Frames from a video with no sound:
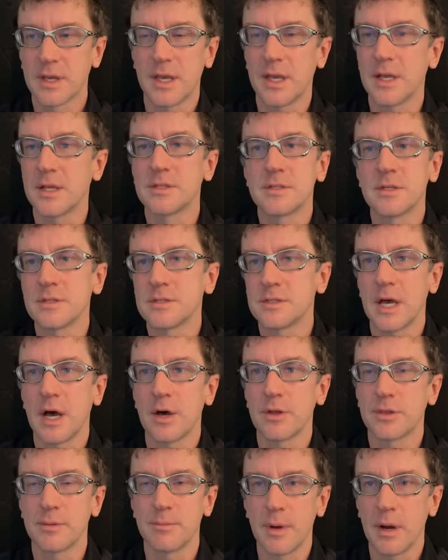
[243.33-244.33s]
kids in
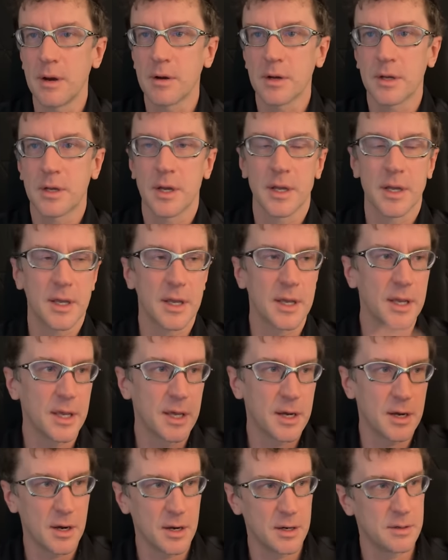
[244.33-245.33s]
South America can
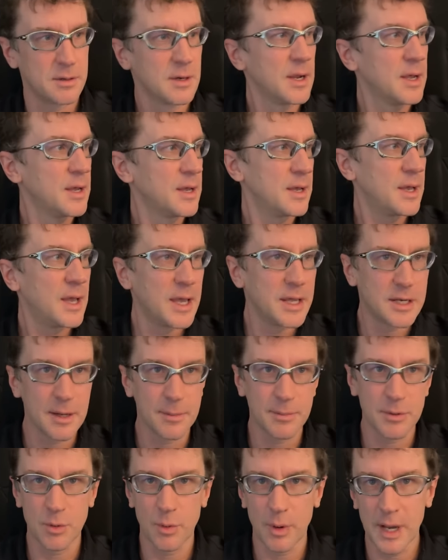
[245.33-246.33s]
get on A
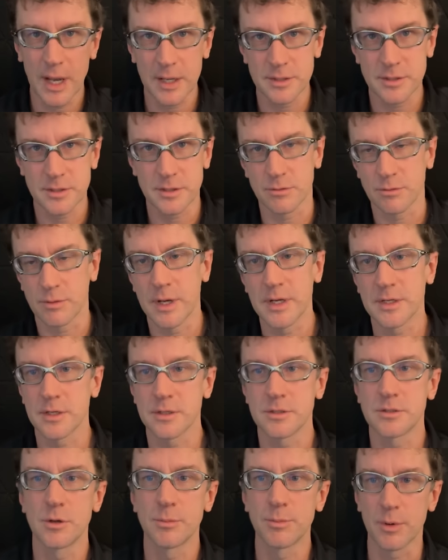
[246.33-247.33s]
W S and rent a
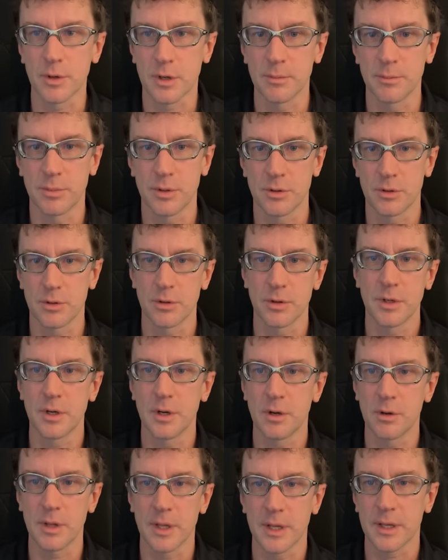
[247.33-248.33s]
supercomputer. You
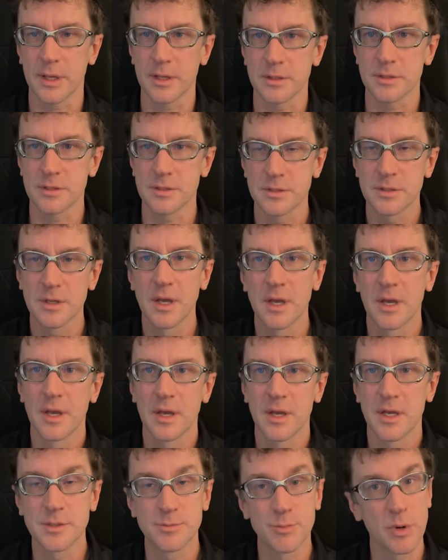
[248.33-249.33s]
know, like, it's,
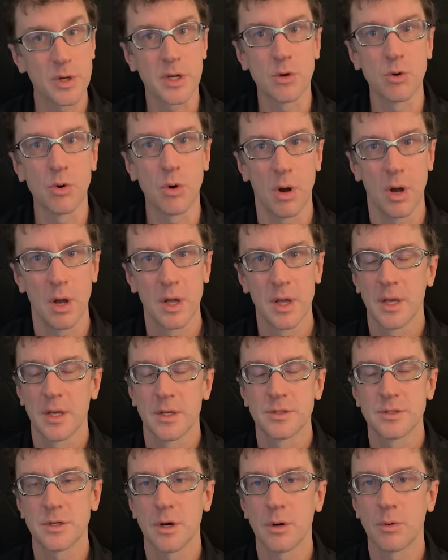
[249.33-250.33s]
it's pretty cool.
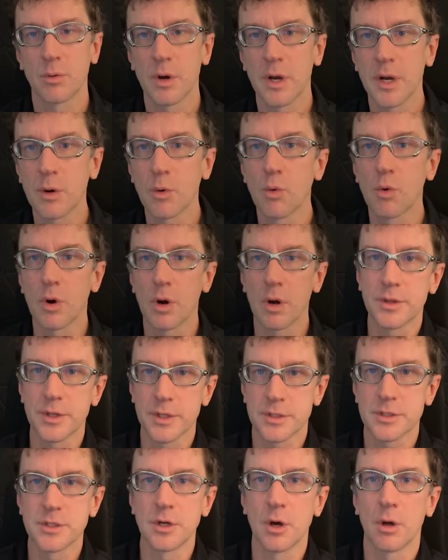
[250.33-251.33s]
So we're in a world
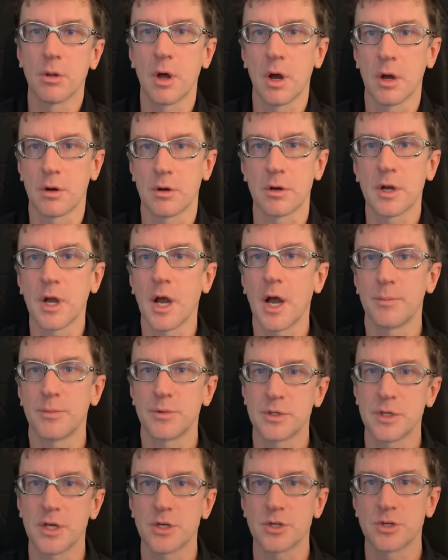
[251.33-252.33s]
that's no longer
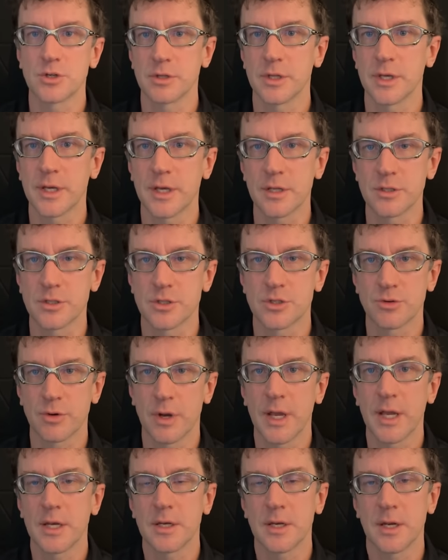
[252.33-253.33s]
computationally
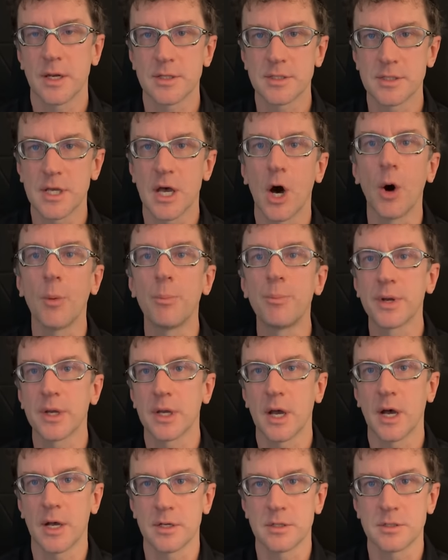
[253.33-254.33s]
constrained, and it's
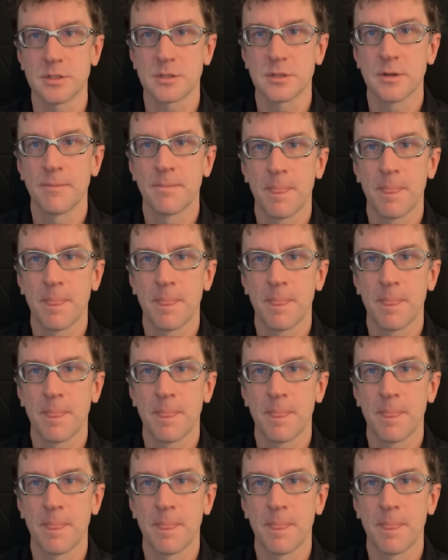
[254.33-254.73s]
helping us